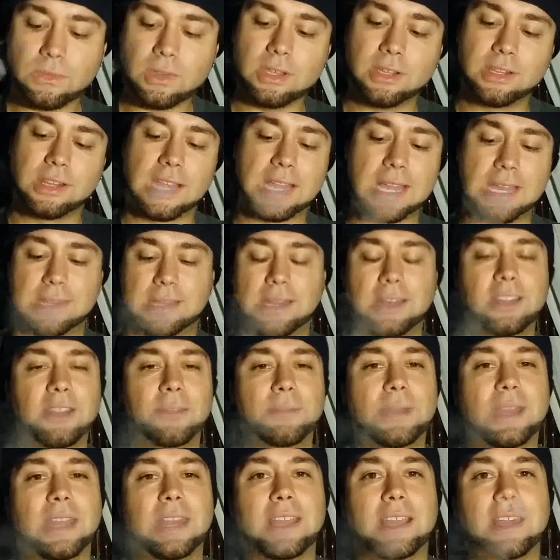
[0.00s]
So like I said at the
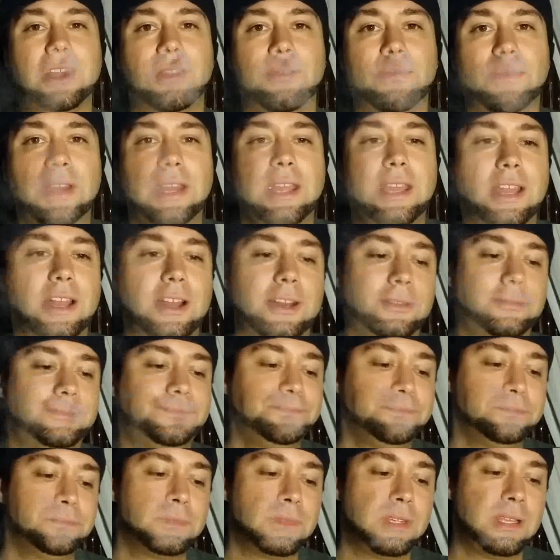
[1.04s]
beginning of the video,
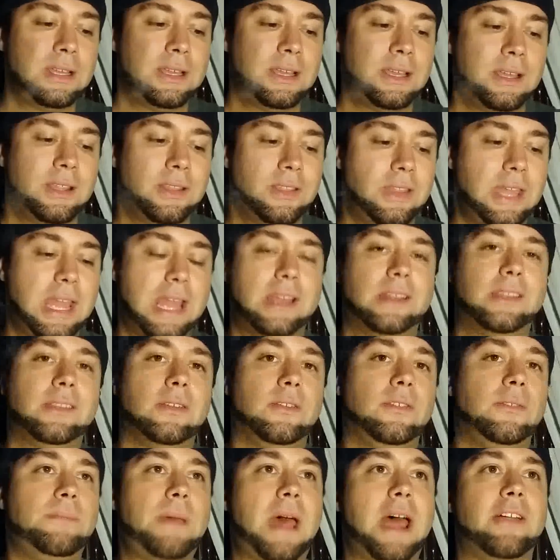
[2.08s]
the
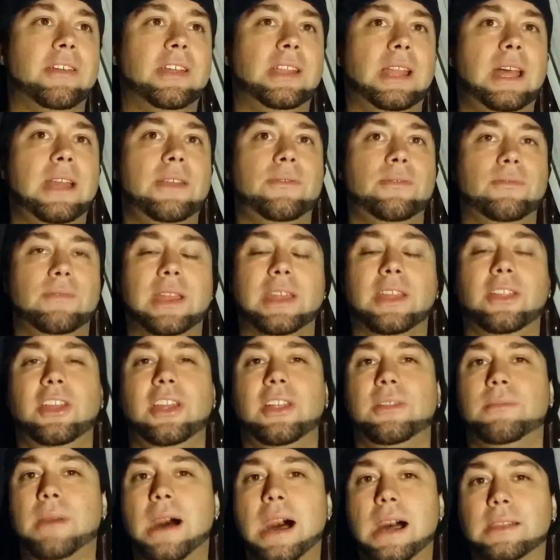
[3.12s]
answer to battery life and
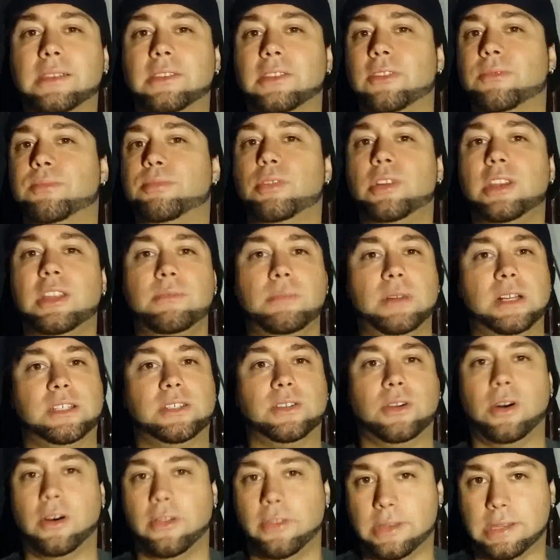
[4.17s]
regulated mods is they're pretty much
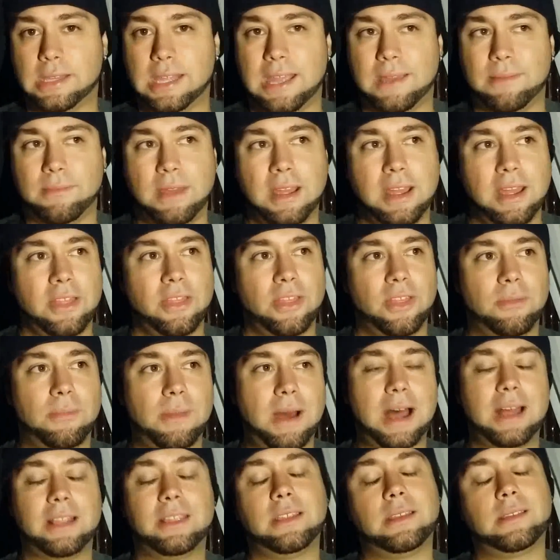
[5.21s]
all the same. The
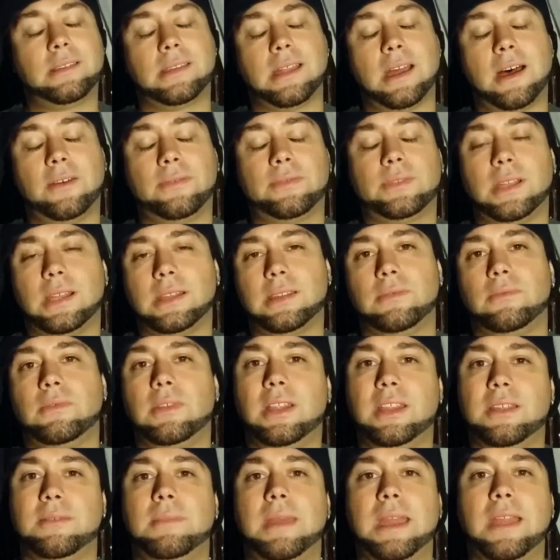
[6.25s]
mods itself doesn't
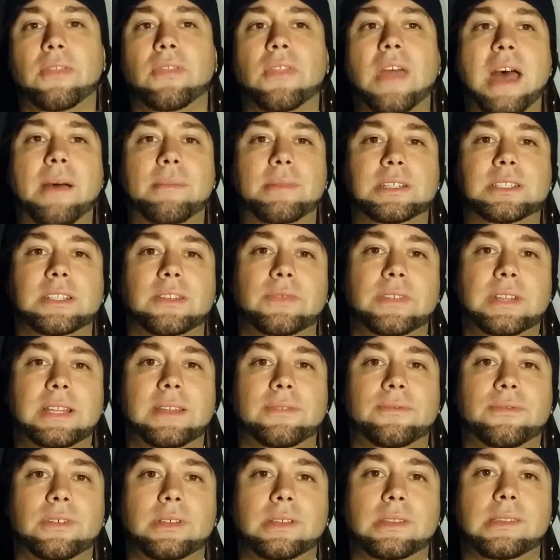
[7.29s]
really make that much of a
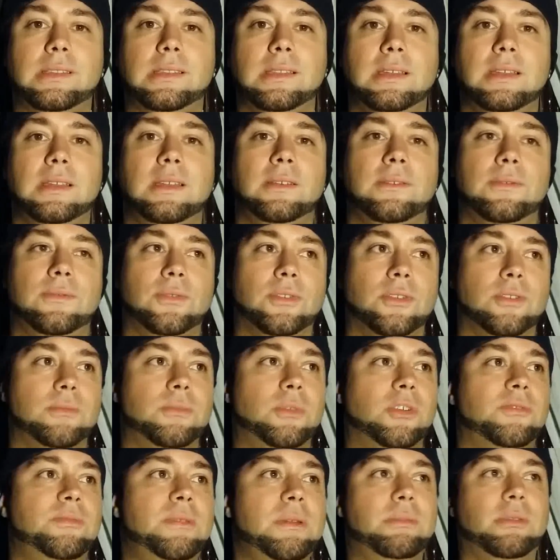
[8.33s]
difference for
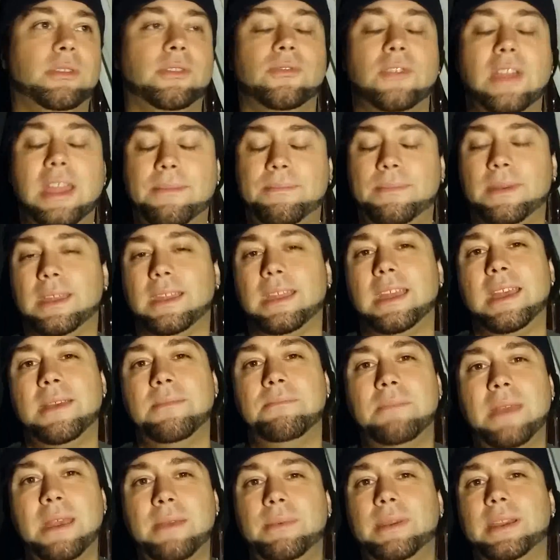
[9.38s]
most people's vaping.
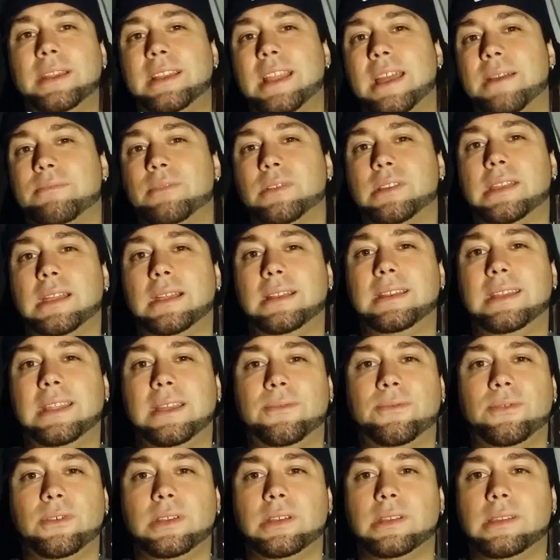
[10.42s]
Maybe a 10%
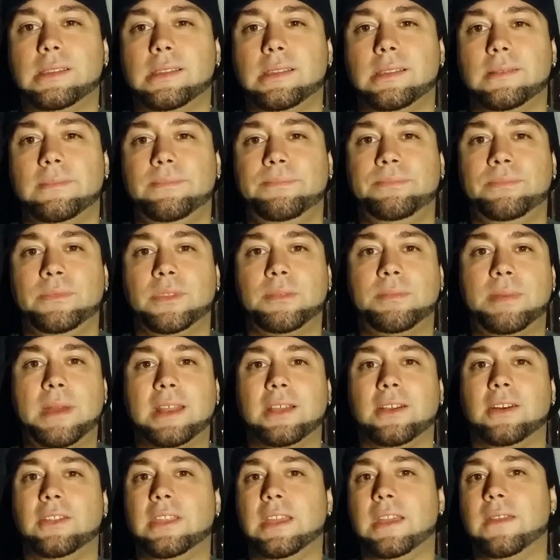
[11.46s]
difference
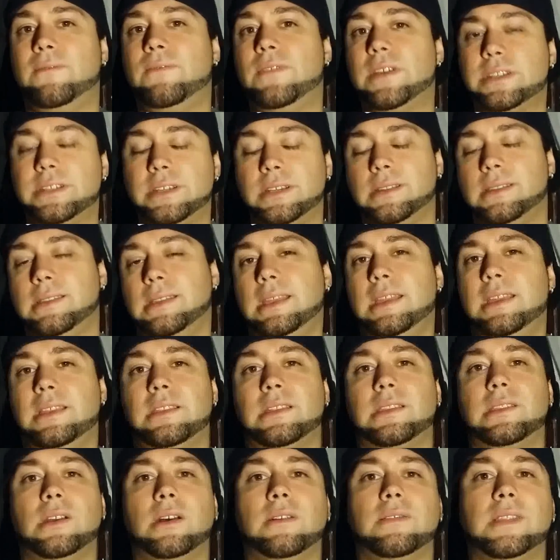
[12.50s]
depending on the efficiency and
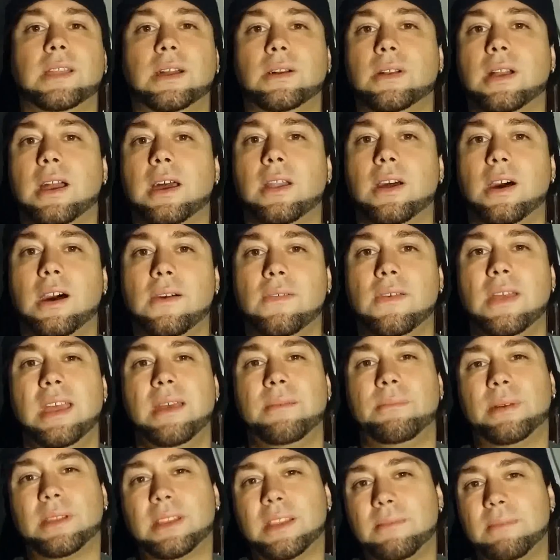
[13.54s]
the soft cell cutoff,
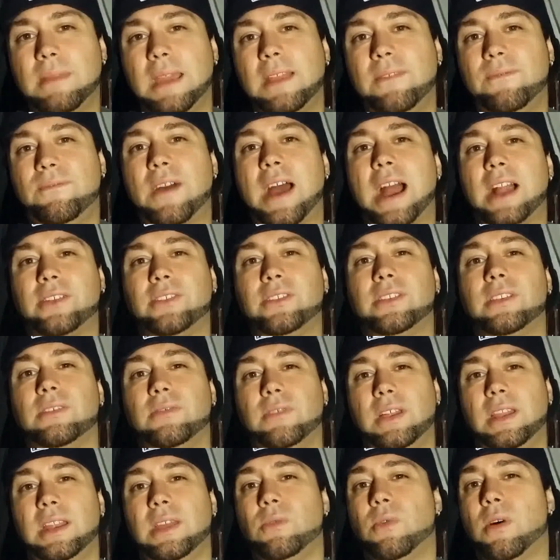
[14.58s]
but the main factor is
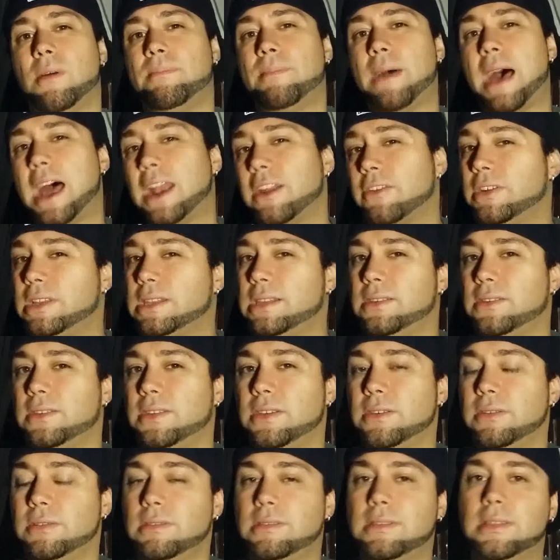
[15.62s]
really what batteries you
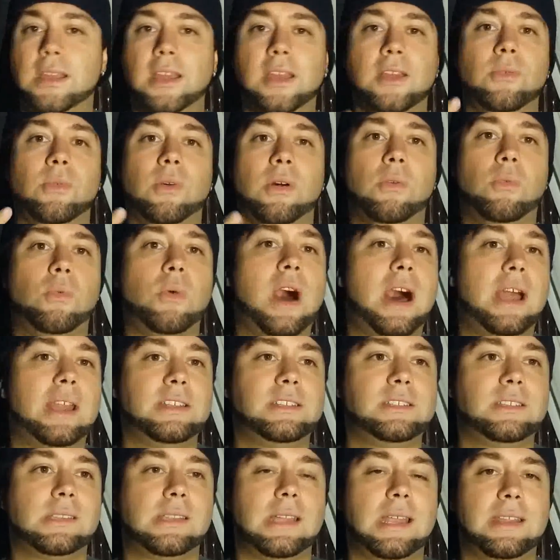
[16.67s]
use, what
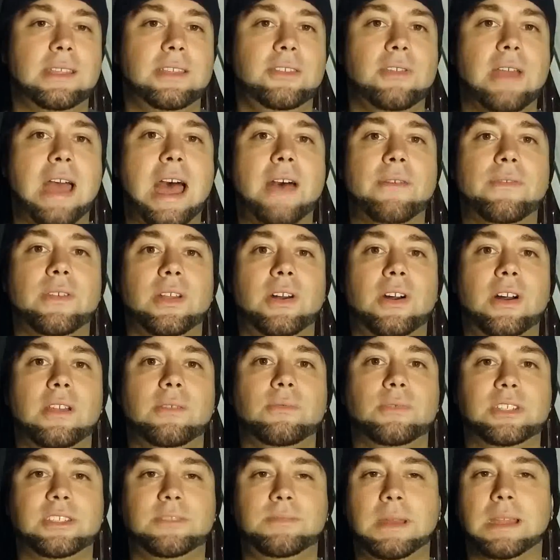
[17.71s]
wattage setting you have it
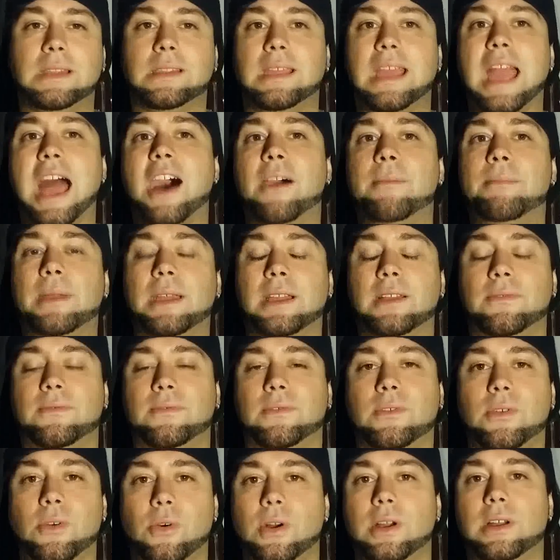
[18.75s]
on, which is basically how big
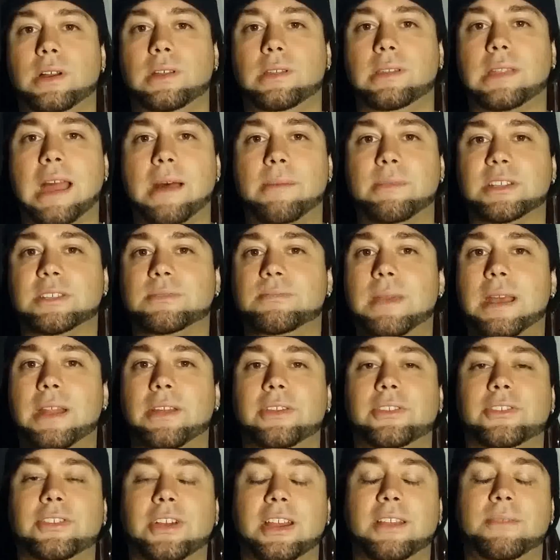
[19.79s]
of coils, how much metal
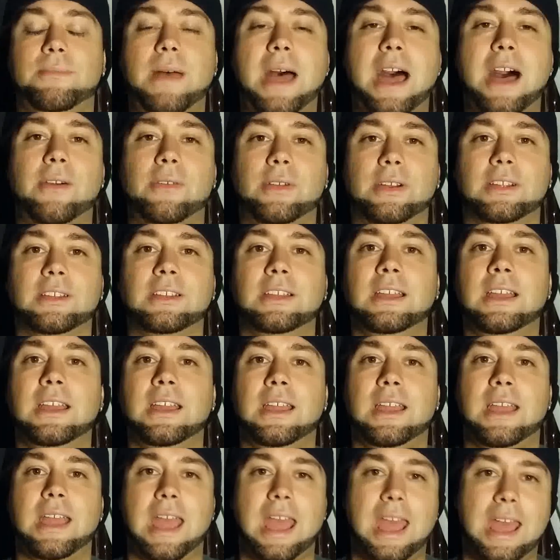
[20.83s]
you're trying to power,
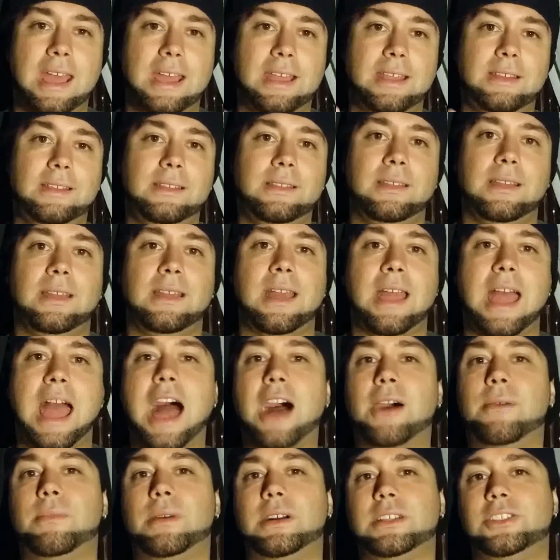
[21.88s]
and
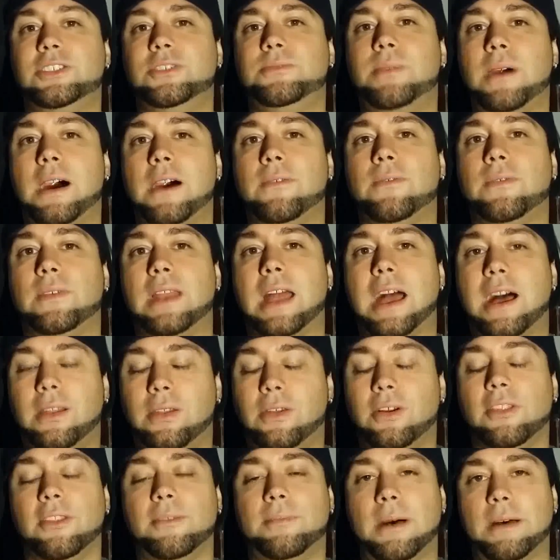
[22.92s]
how much you puff and how
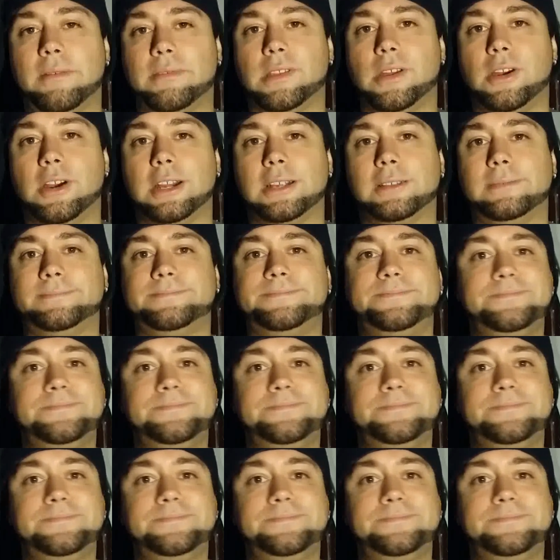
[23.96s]
long the puffs are.